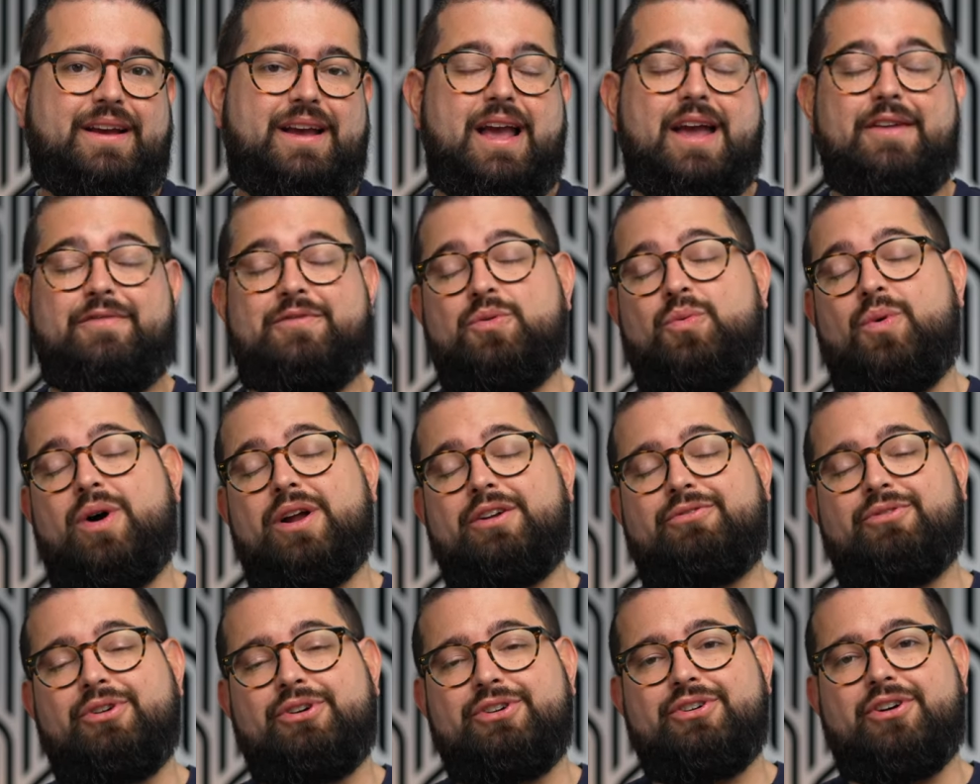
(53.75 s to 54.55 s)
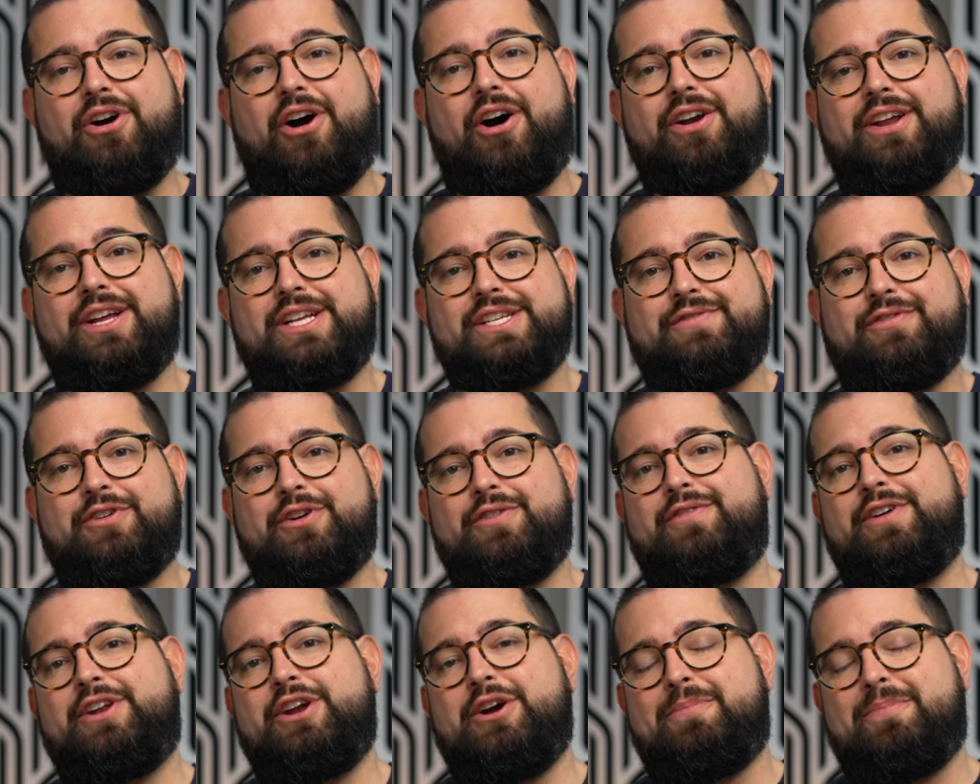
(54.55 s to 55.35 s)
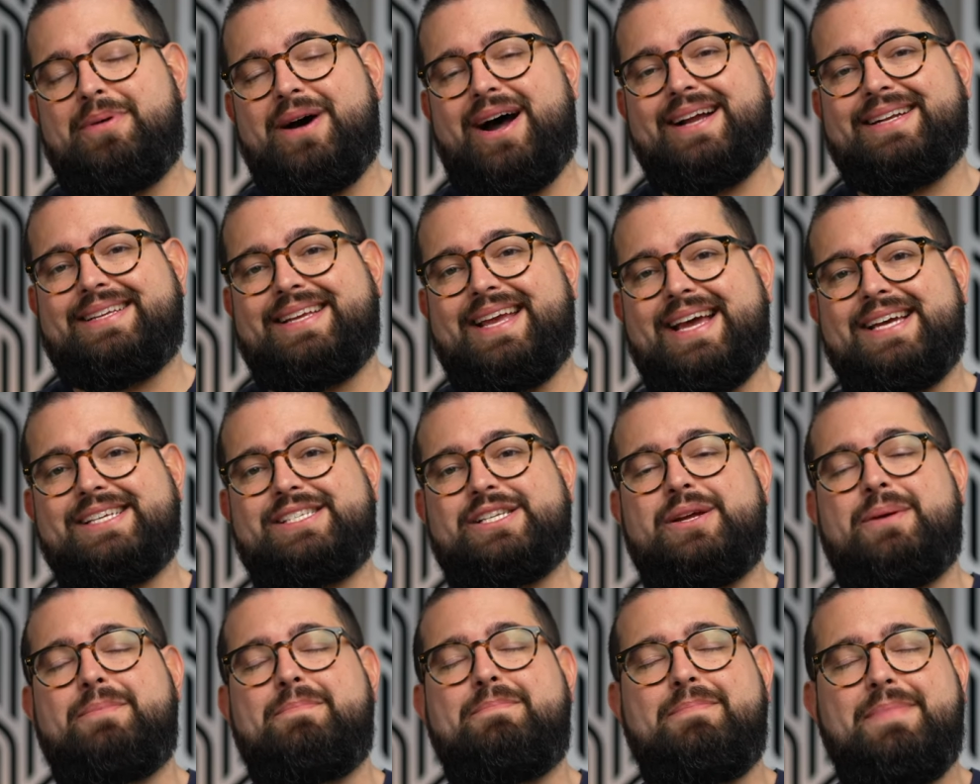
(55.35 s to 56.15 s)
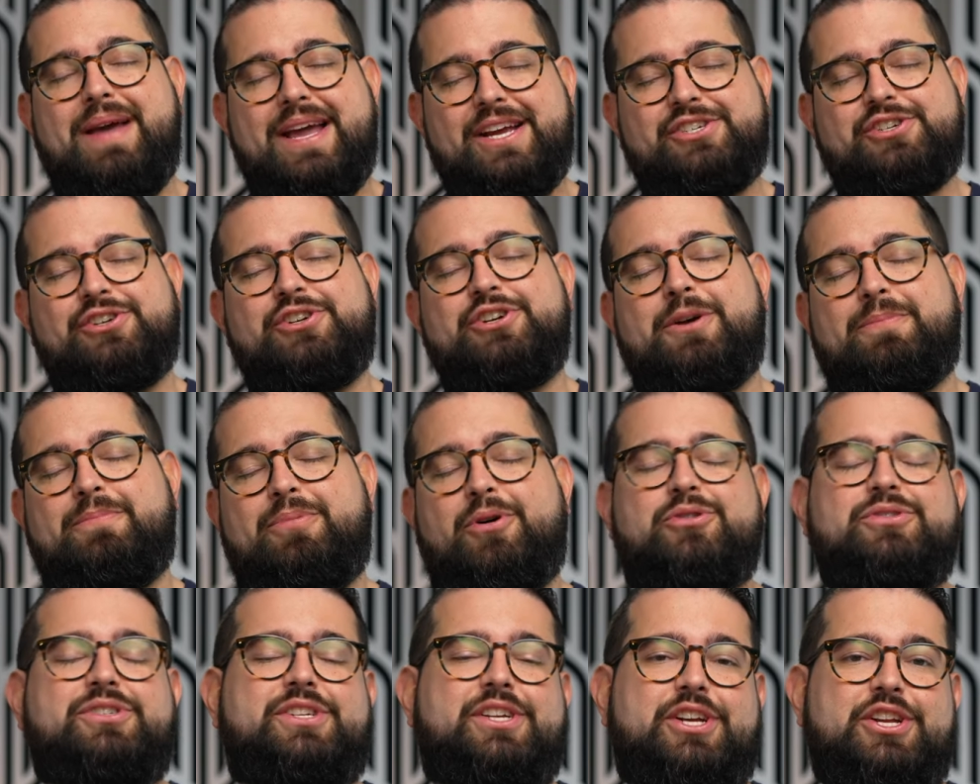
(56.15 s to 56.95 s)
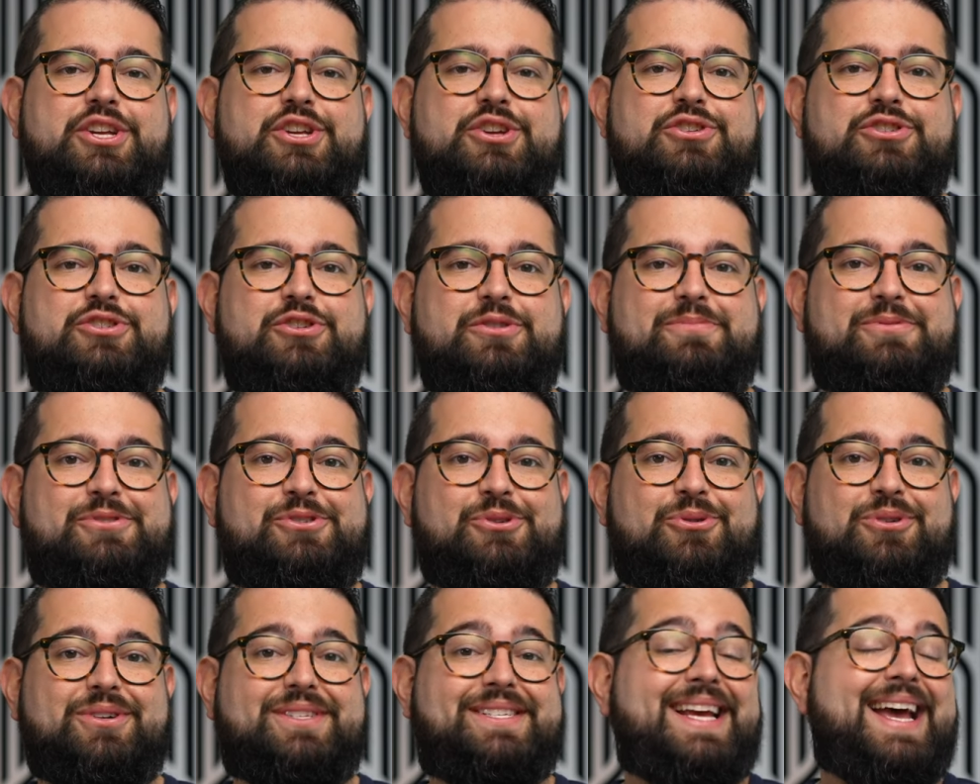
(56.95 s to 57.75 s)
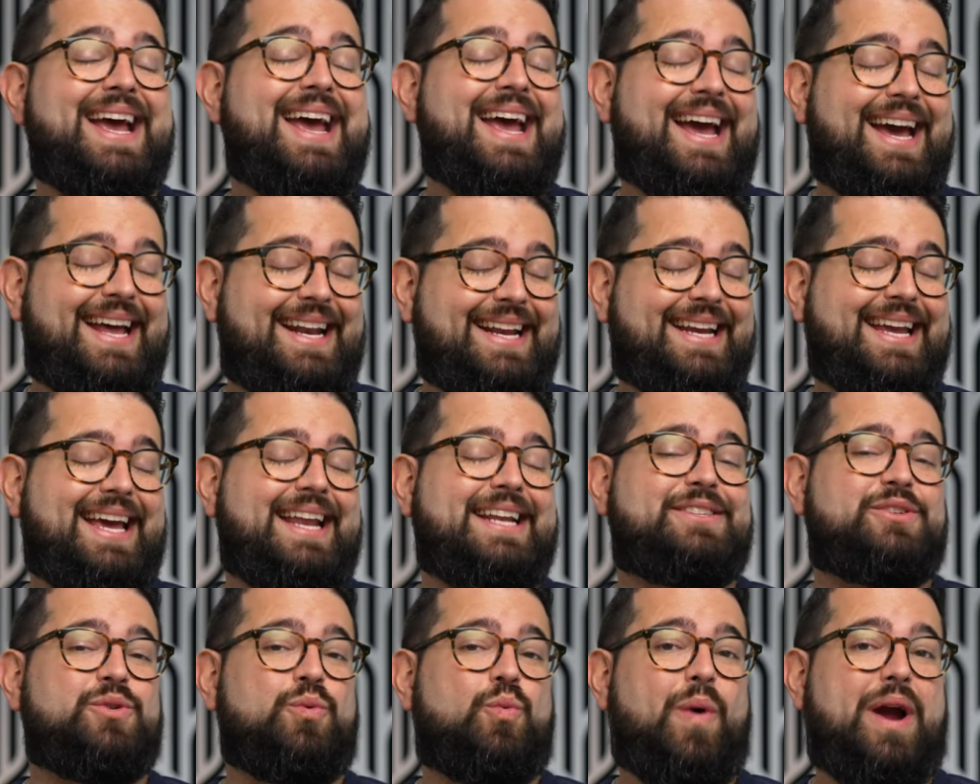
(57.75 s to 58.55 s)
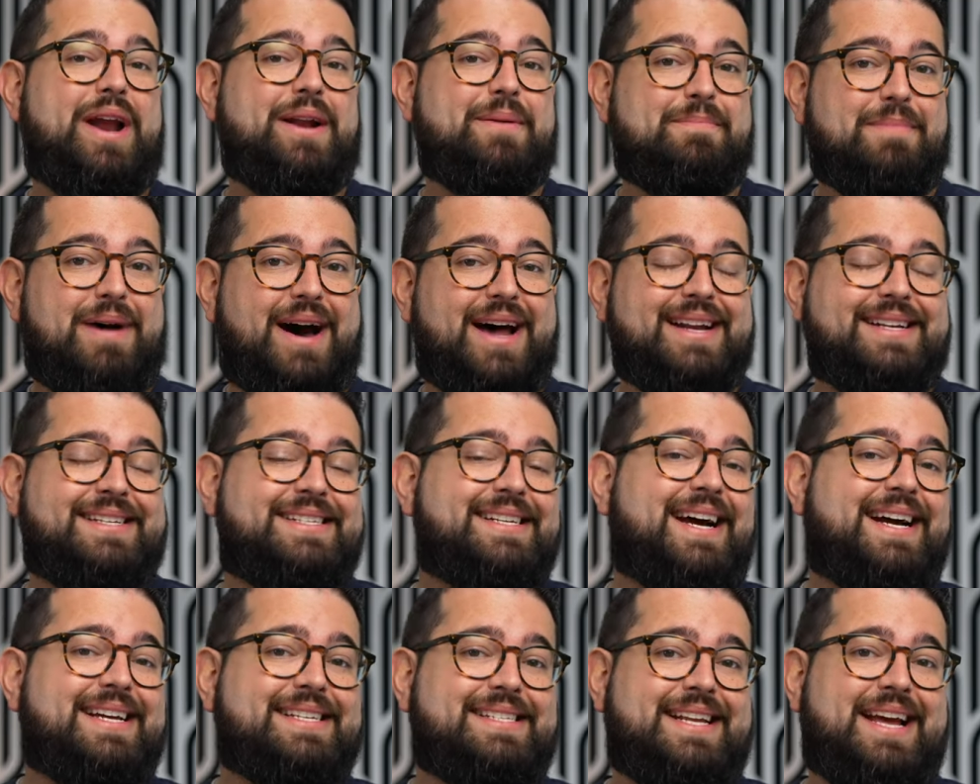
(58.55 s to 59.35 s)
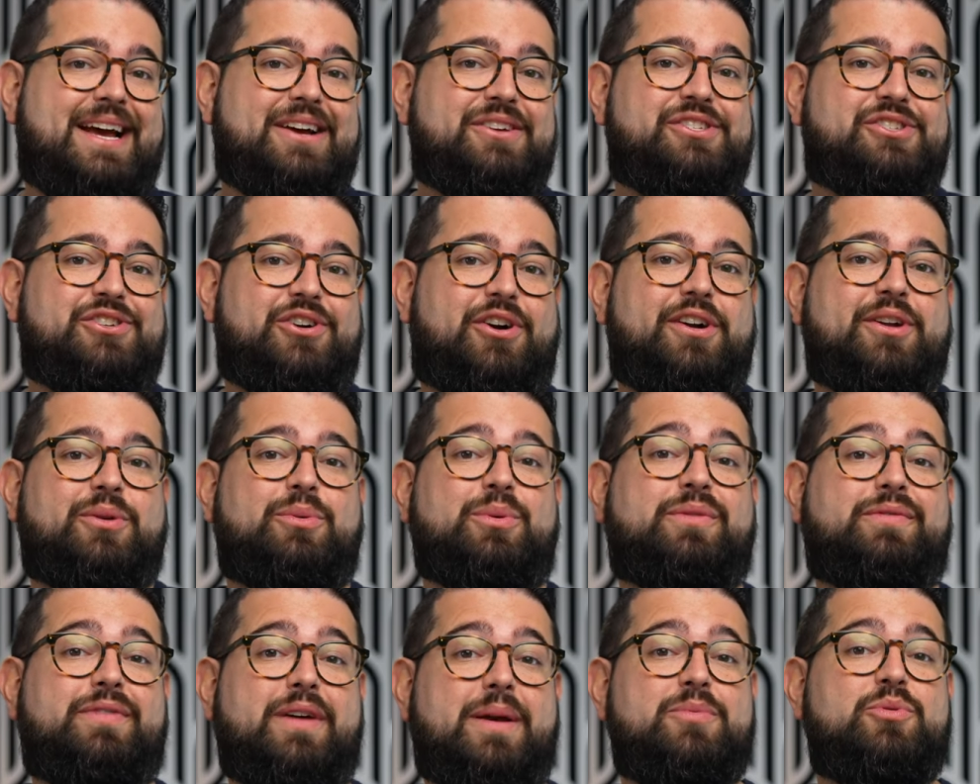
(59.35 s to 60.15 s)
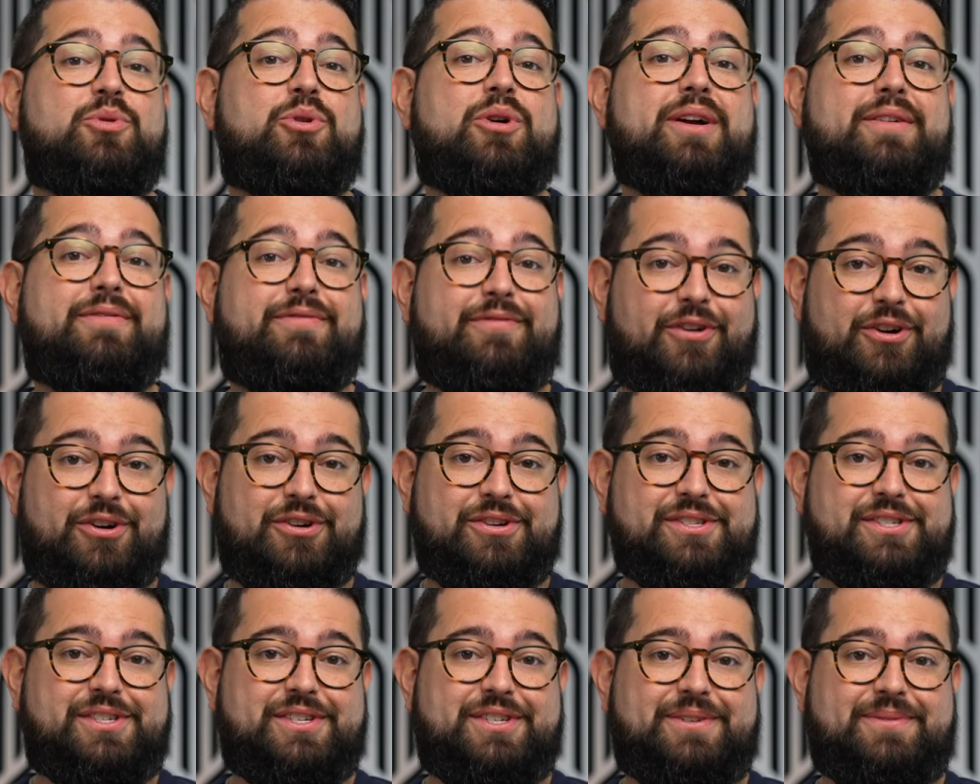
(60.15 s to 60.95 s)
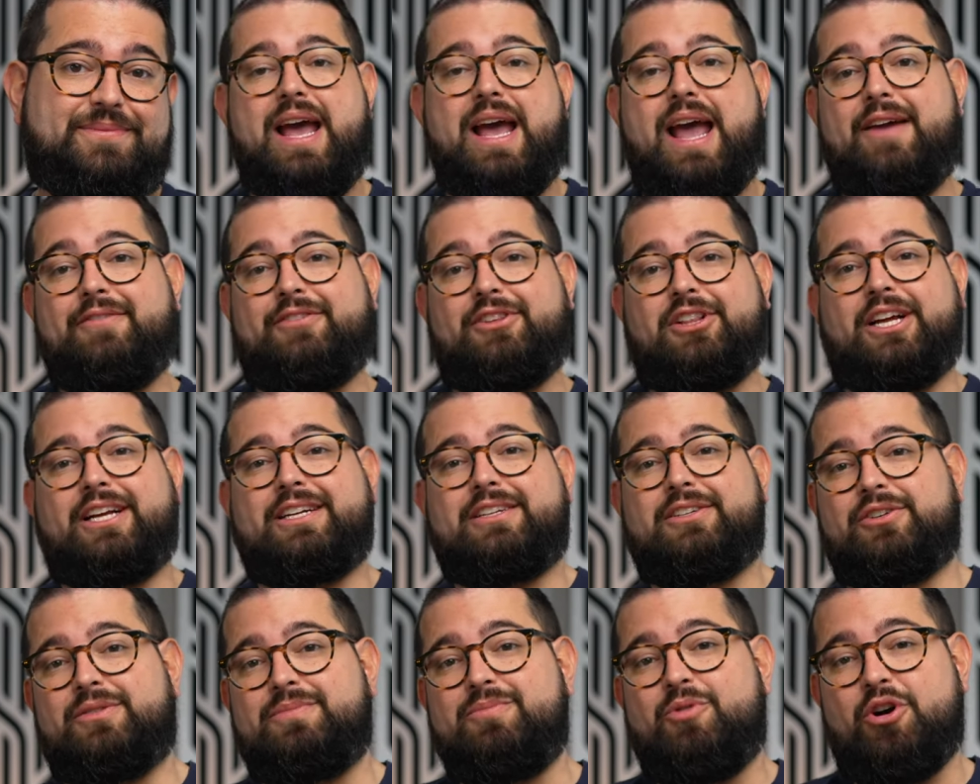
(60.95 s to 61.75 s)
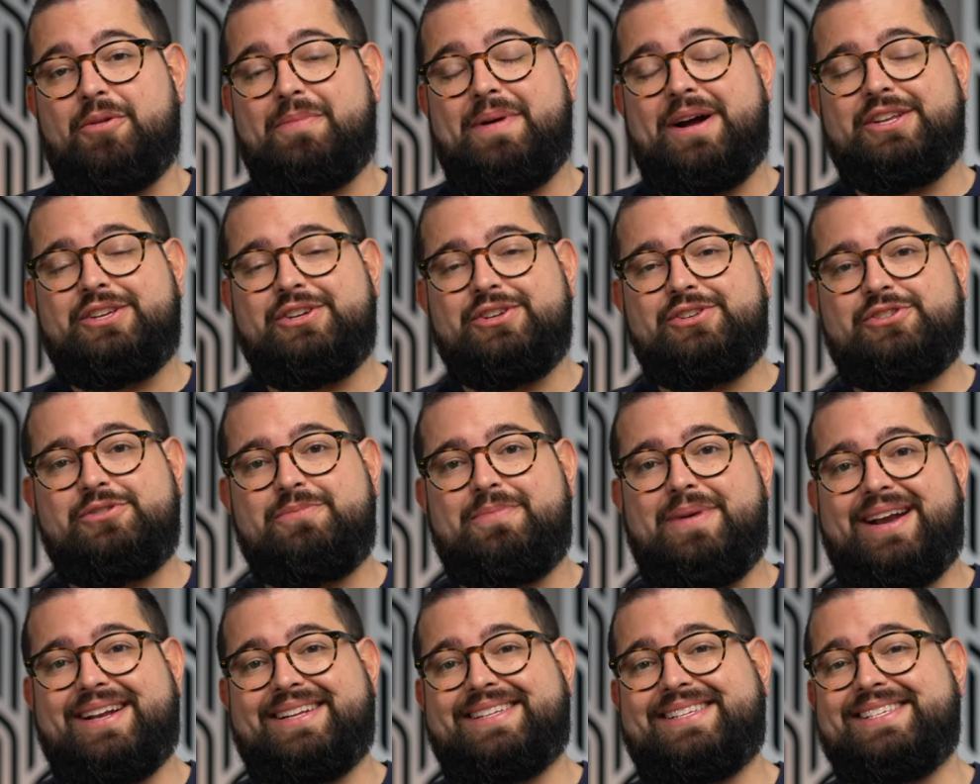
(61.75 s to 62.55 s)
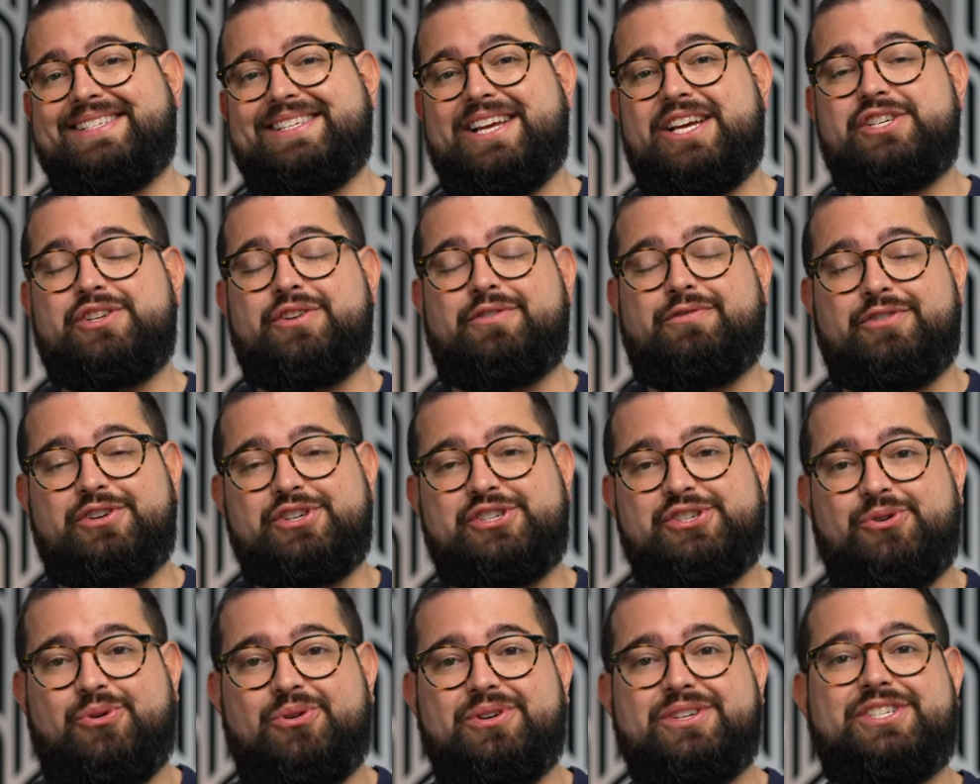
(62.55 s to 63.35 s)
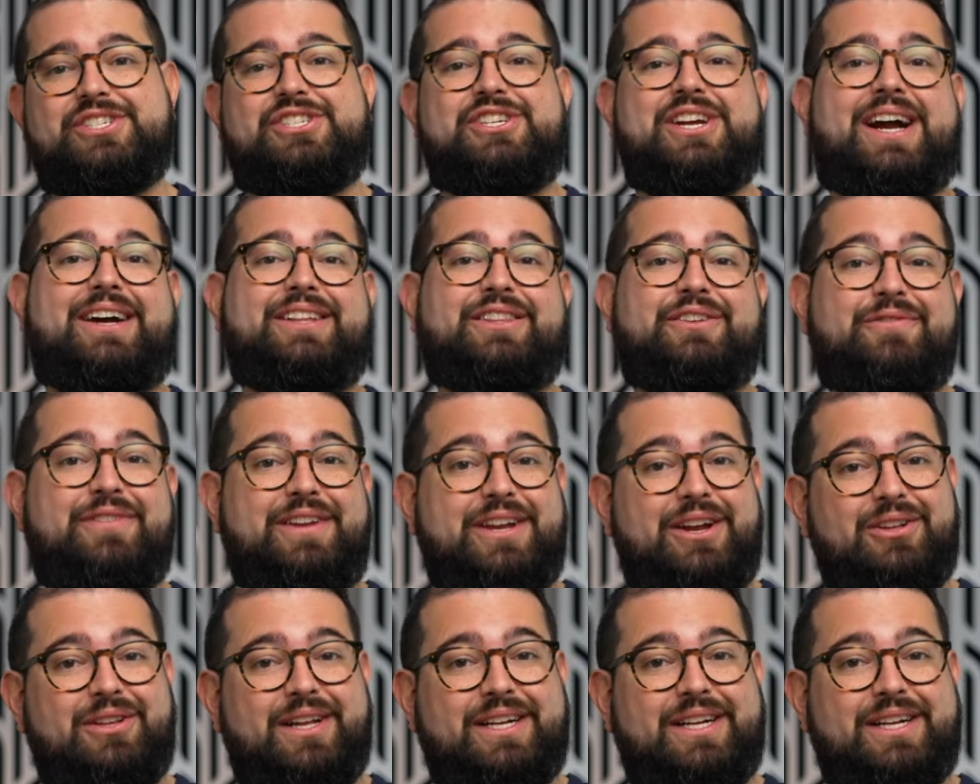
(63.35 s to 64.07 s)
If you want to grow your audience for your video podcast, make sure you're posting to YouTube Shorts. And again, it's a way to monetize now starting with February first. If you'd like to learn more about YouTube monetization for Shorts, check out the video